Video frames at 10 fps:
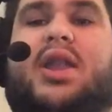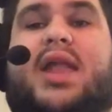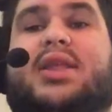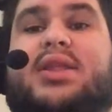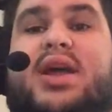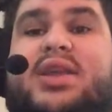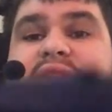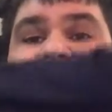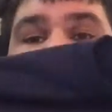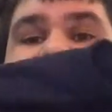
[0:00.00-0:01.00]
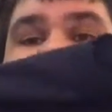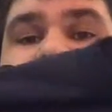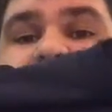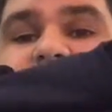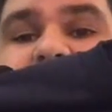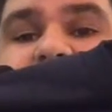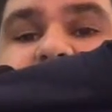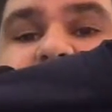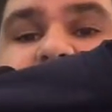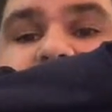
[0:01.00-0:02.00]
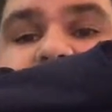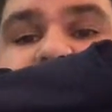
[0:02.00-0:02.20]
I did not get this shirt T-shirt.